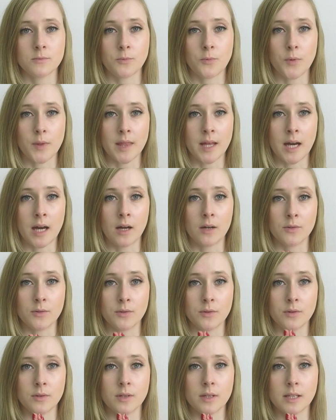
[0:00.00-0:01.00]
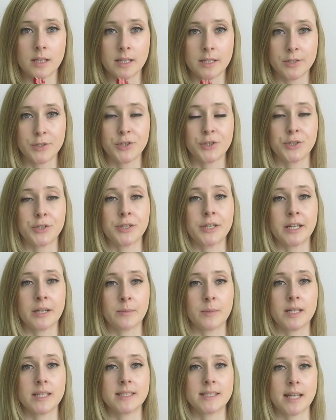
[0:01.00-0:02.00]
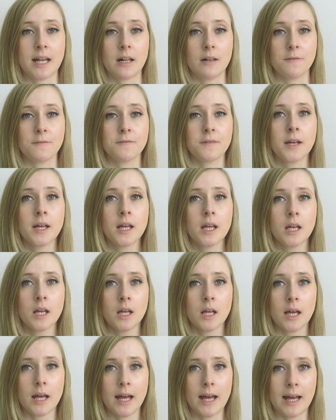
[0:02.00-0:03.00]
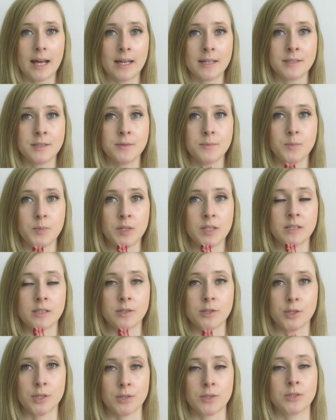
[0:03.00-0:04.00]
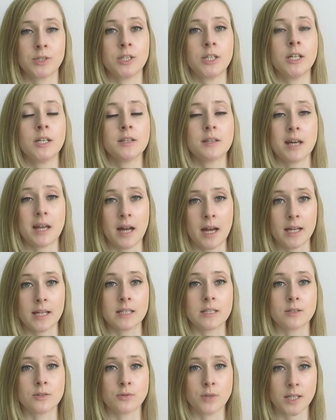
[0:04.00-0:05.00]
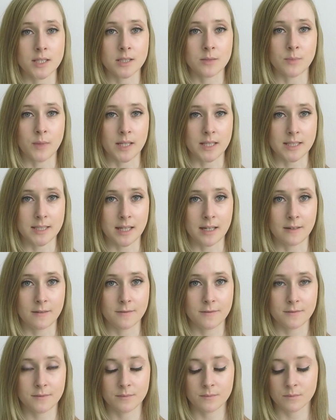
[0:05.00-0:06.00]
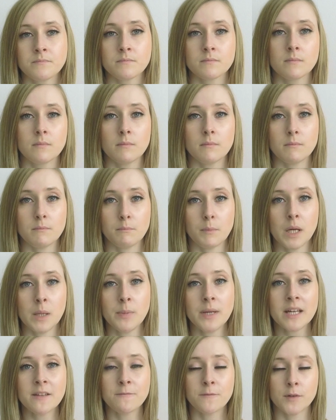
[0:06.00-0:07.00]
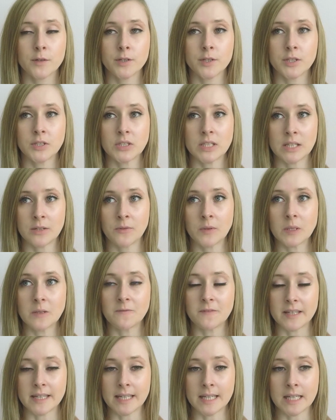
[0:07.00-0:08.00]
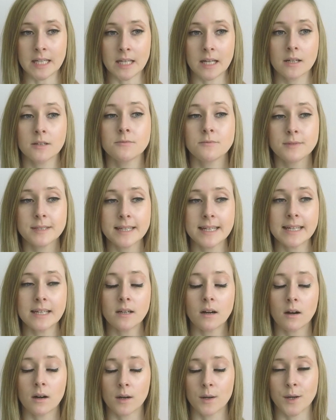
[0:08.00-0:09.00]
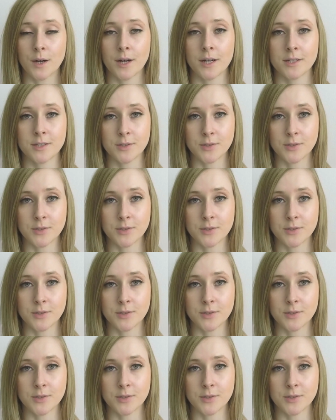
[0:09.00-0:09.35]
without injuring myself and being sure that I can trust myself. Maybe at first it will feel really hard